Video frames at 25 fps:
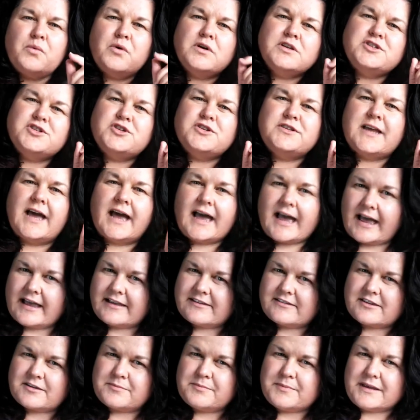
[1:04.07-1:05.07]
want you to
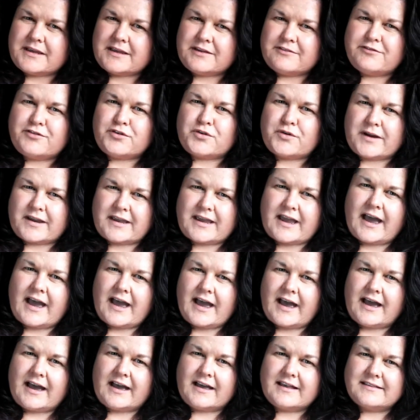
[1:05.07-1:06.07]
ask me for a
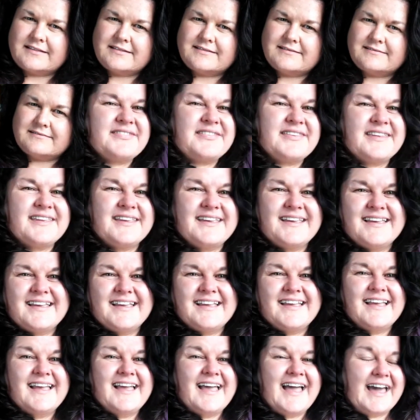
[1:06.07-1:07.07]
car.
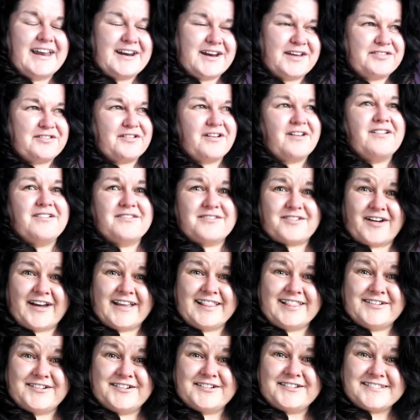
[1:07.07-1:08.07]
And I thought, all right,
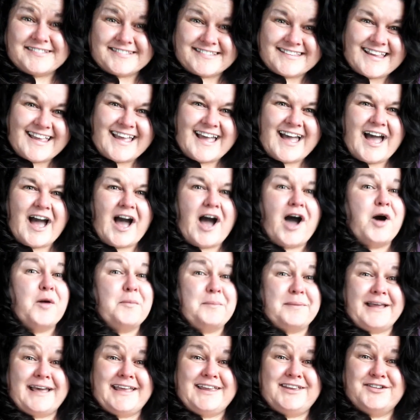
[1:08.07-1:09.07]
Lord, I'll
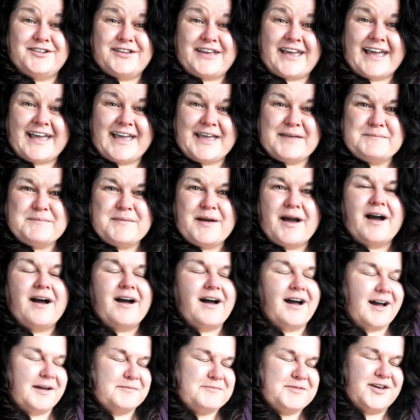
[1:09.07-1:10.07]
play your game.
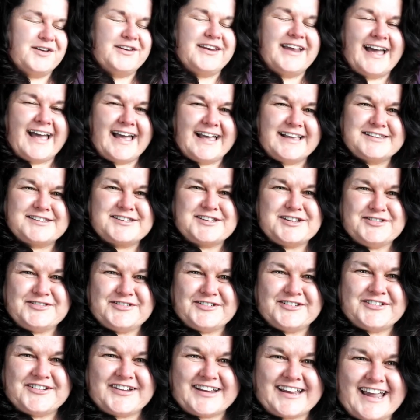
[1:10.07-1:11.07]
I'm going to ask you
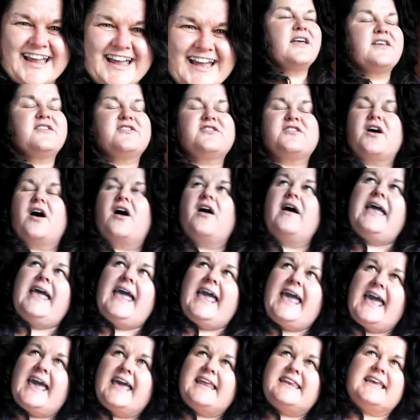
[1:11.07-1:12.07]
for a car. So I
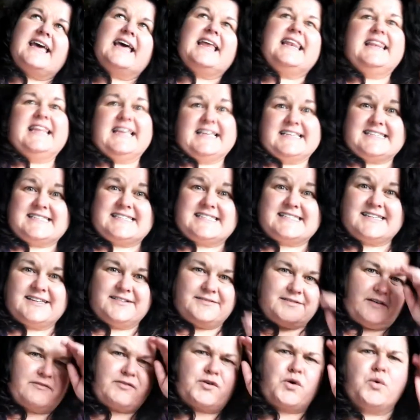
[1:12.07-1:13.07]
had a list,
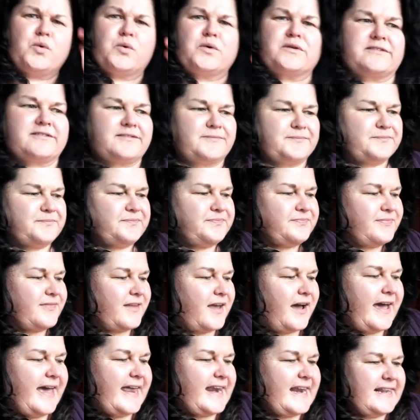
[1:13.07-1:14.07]
of course.
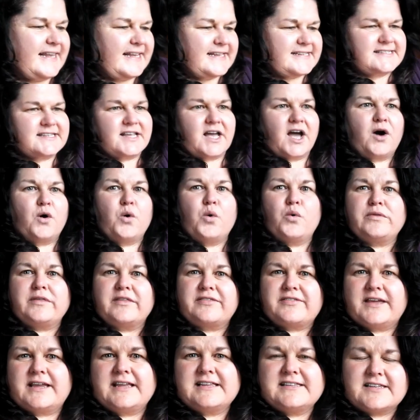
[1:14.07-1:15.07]
I had a list of all the
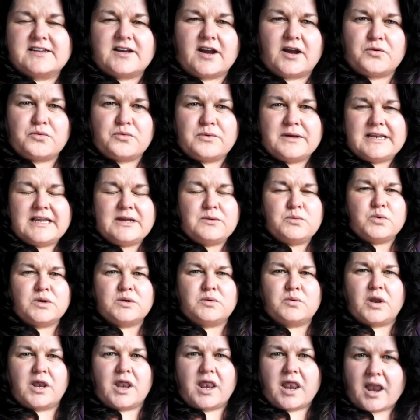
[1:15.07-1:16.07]
things that I really would
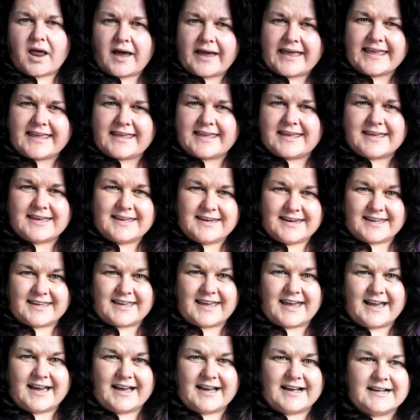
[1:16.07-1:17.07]
like in a
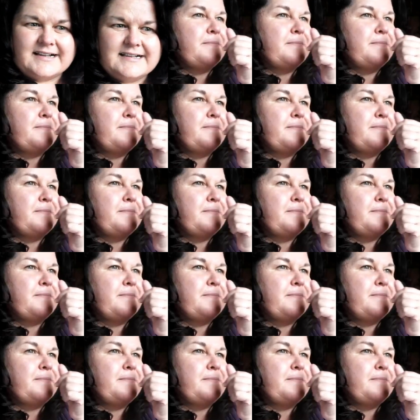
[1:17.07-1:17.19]
car.